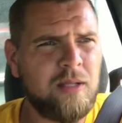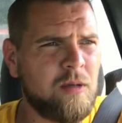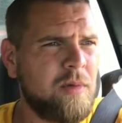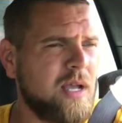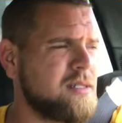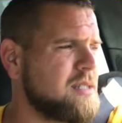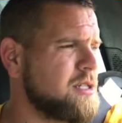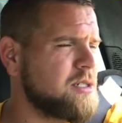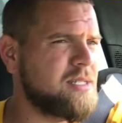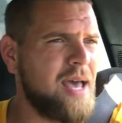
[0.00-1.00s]
either because
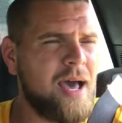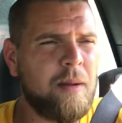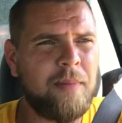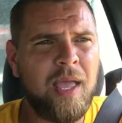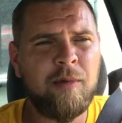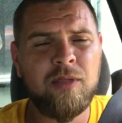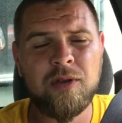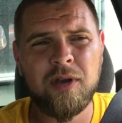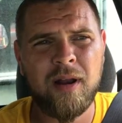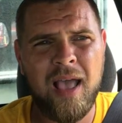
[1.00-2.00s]
they just had a baby,
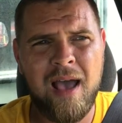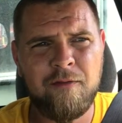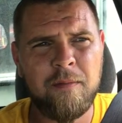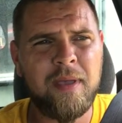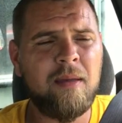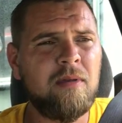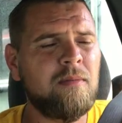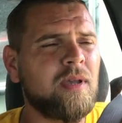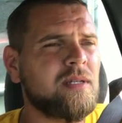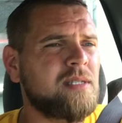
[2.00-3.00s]
they're going to have a baby,
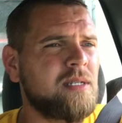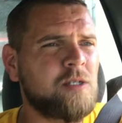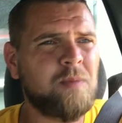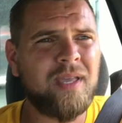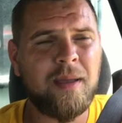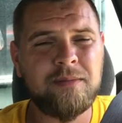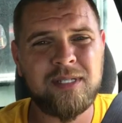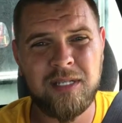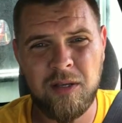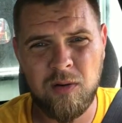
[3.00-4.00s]
because they just became
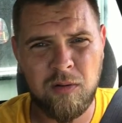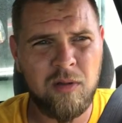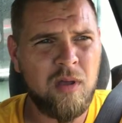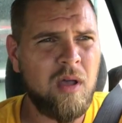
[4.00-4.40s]
single,